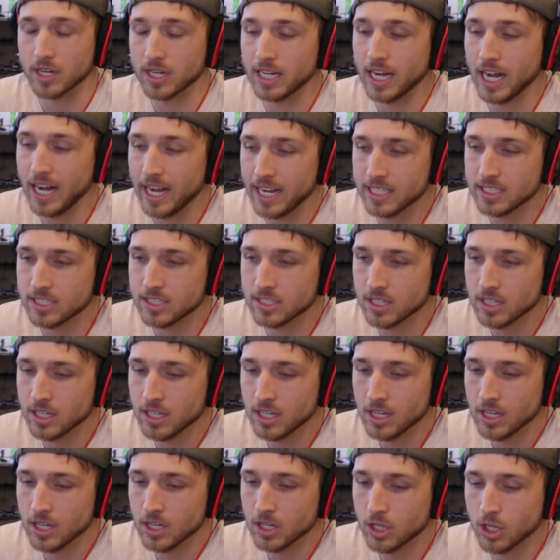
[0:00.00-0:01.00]
Guys,
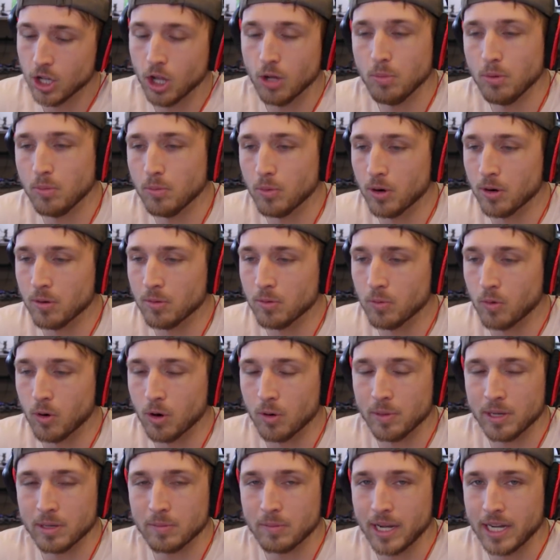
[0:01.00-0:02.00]
global
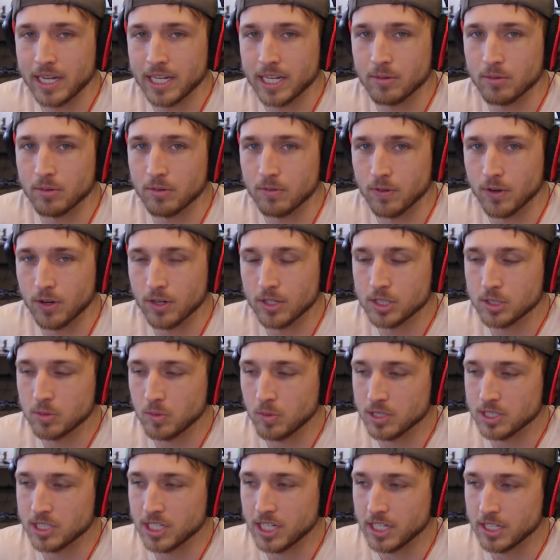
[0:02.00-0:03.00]
warming might get reversed
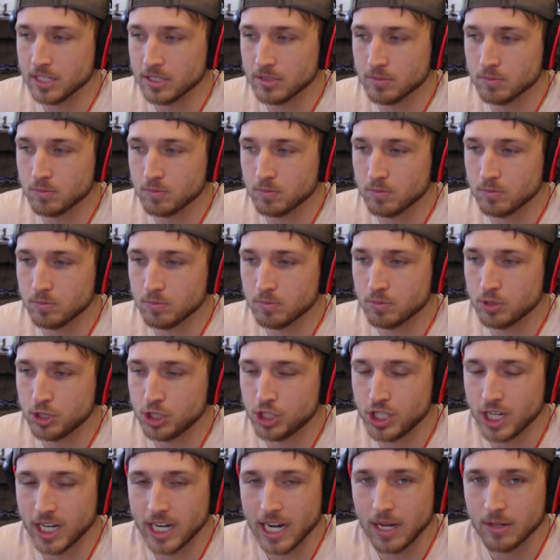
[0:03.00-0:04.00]
once I sh
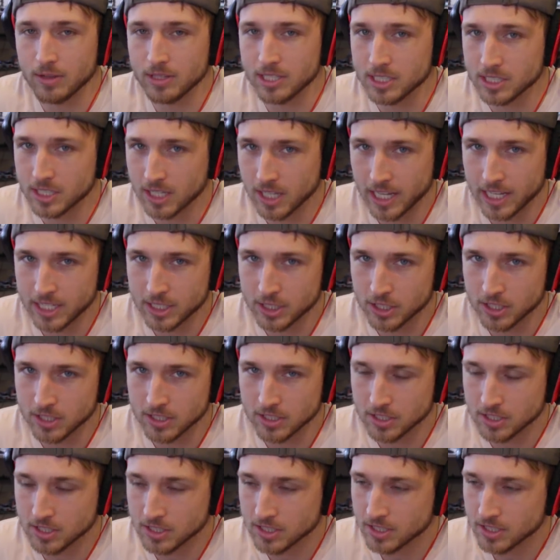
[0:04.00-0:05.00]
these glaciers.